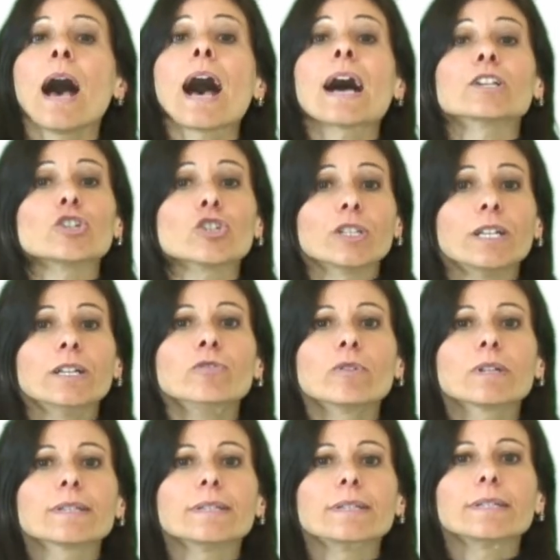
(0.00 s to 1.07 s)

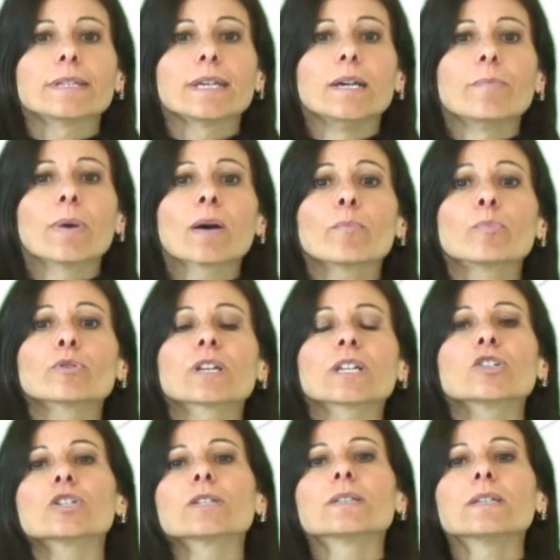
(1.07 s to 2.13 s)
Accessing the system,
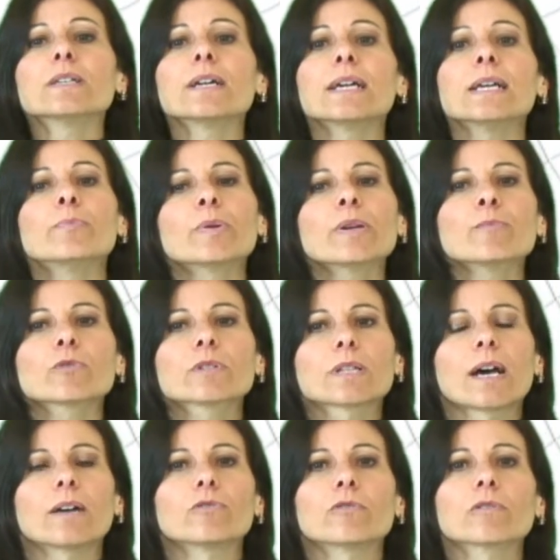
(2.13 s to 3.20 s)
he or she can
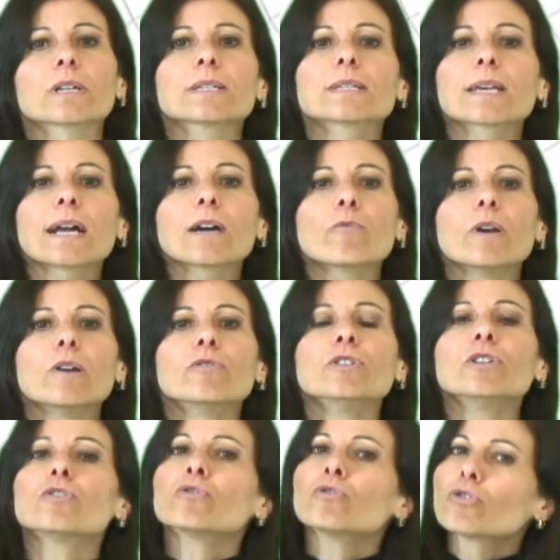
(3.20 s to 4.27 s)
manage the first phase,
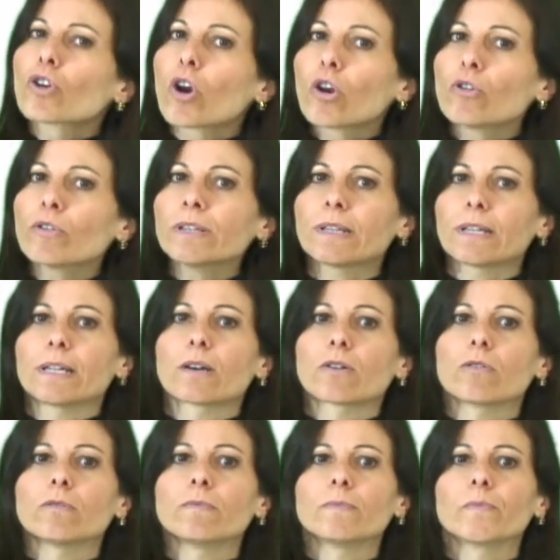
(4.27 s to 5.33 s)
which is that of
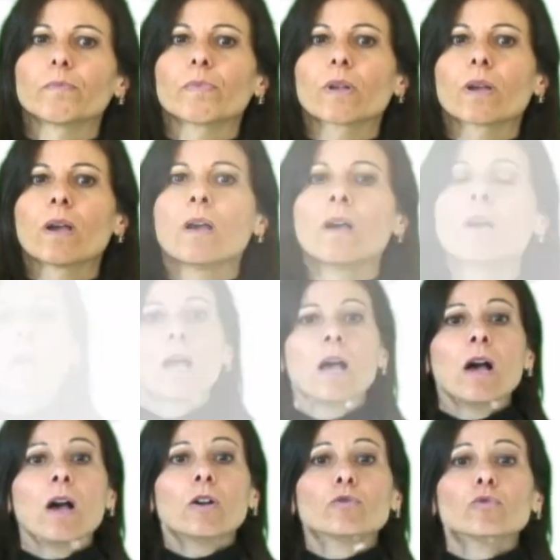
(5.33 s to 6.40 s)
internal control.
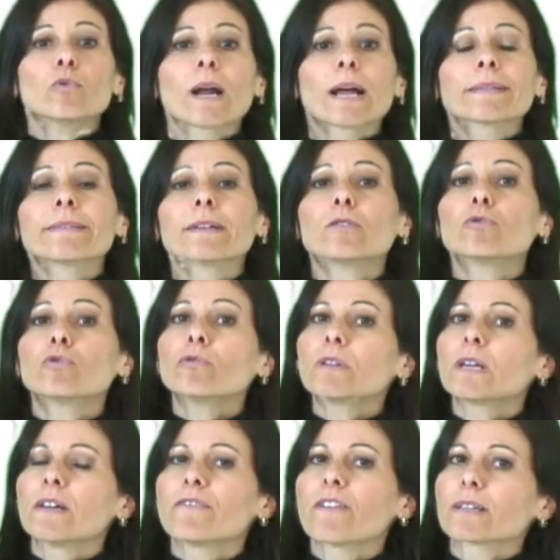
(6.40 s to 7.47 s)
During all
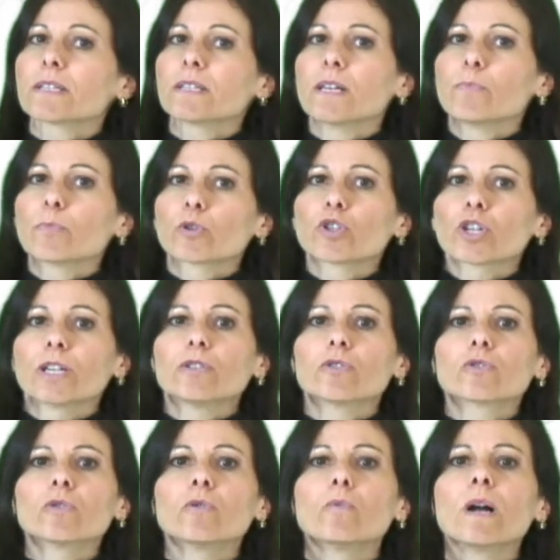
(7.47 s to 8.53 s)
of the process
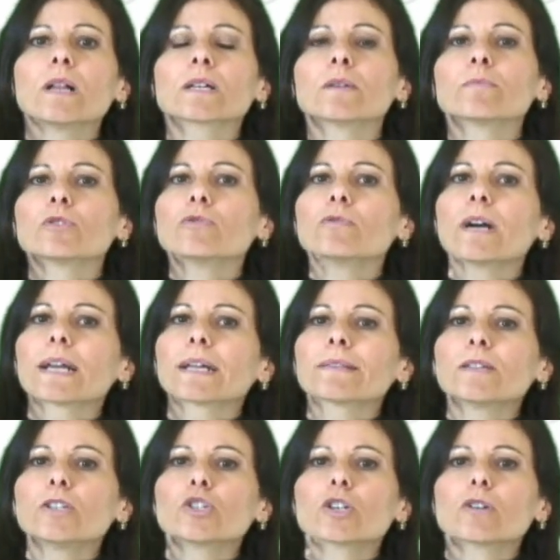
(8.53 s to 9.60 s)
phases, Welcome To
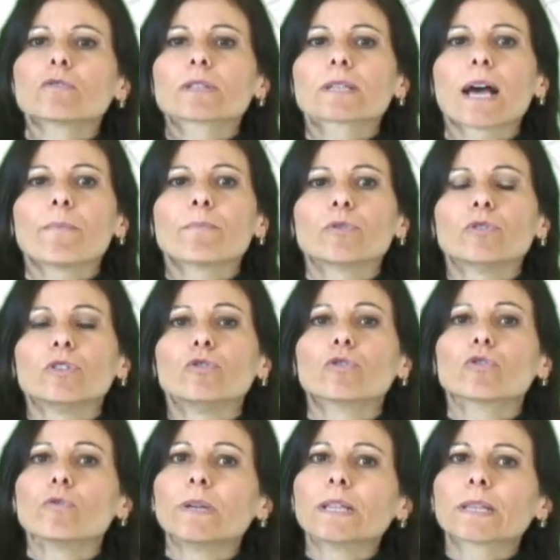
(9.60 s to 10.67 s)
guarantees the
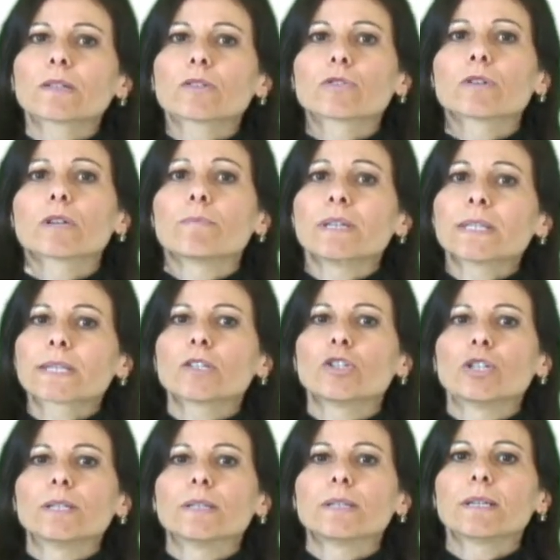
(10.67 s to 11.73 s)
exchange of messages,
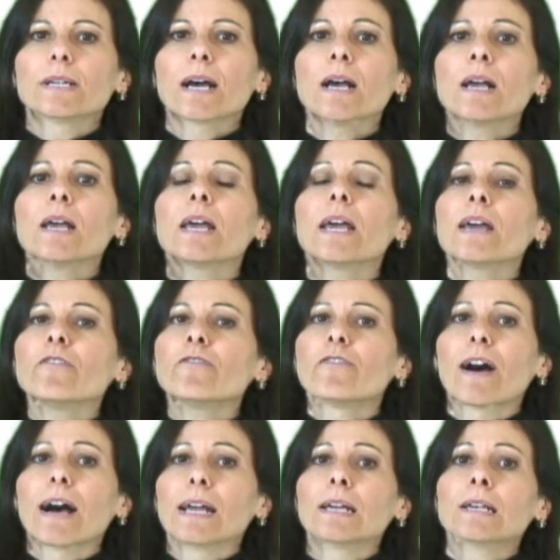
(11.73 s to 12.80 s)
documentation, and
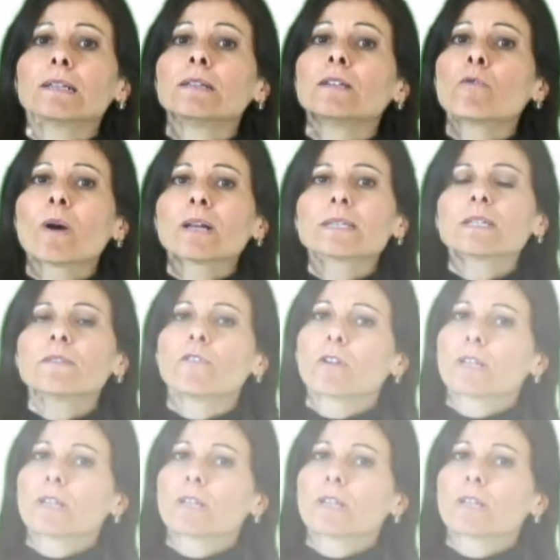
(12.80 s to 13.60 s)
files of whatever